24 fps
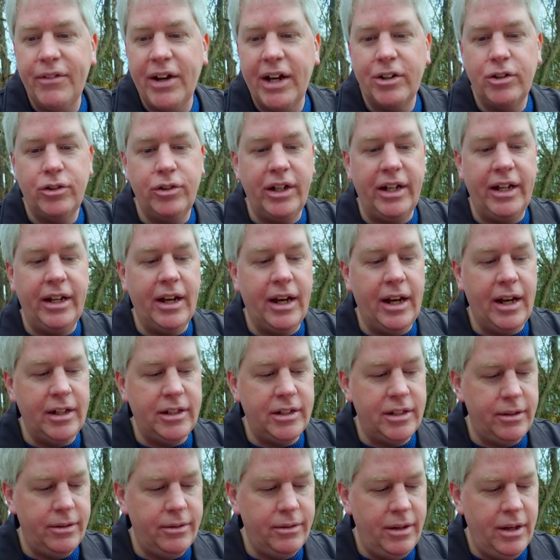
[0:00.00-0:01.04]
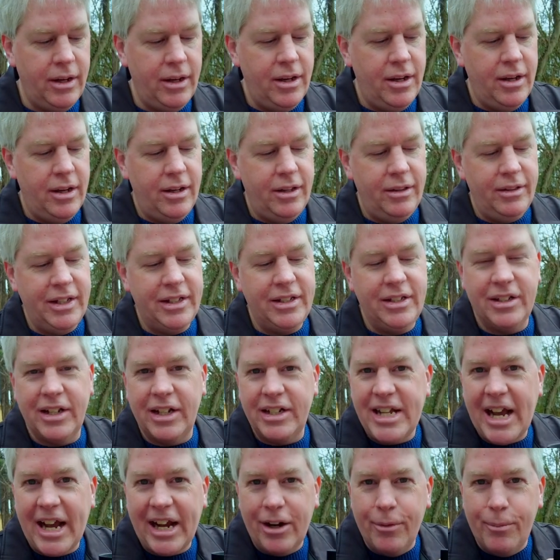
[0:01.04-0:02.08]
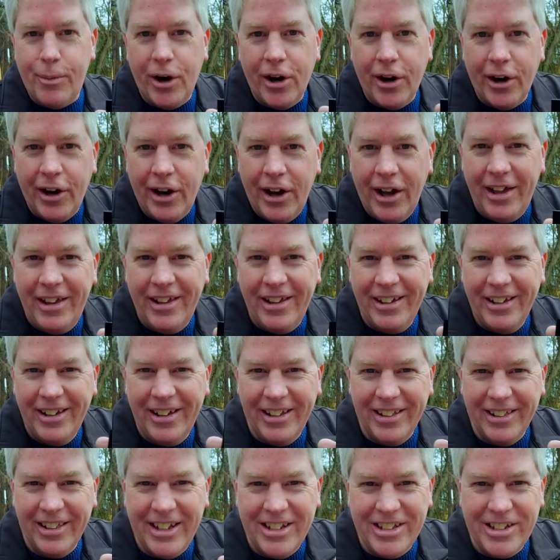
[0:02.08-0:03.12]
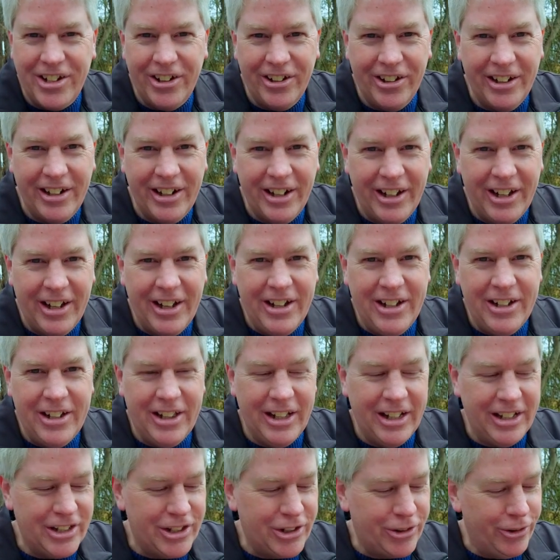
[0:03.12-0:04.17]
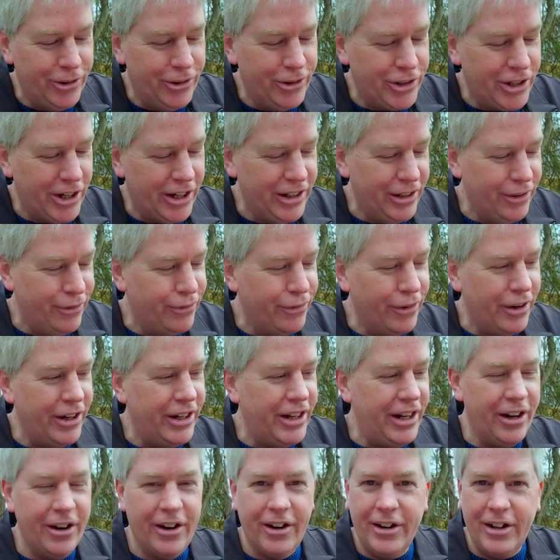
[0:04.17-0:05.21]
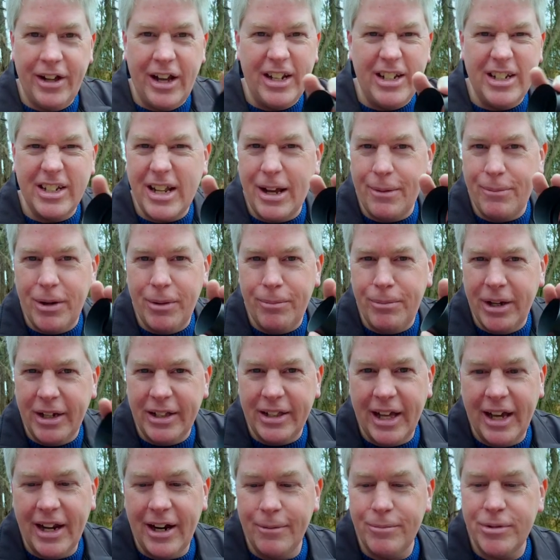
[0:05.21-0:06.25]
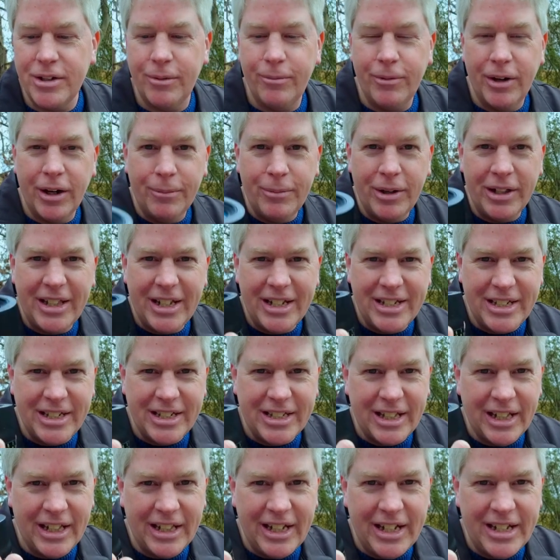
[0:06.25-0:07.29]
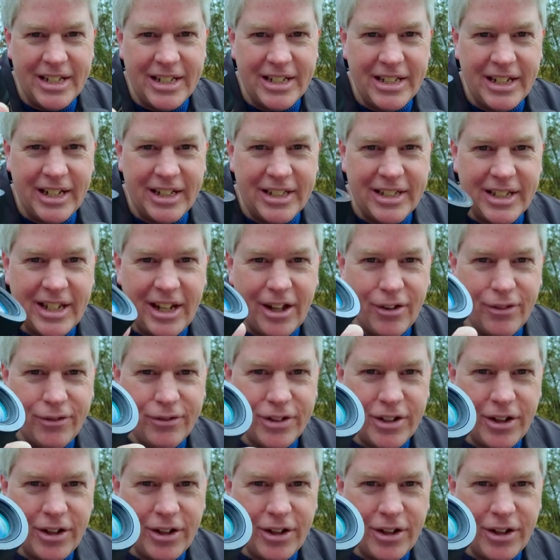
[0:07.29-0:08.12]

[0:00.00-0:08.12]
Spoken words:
I've actually got, this is a Takumar lens hood that screws on the front here. I just happened to pick that up somewhere, but this is the lens itself.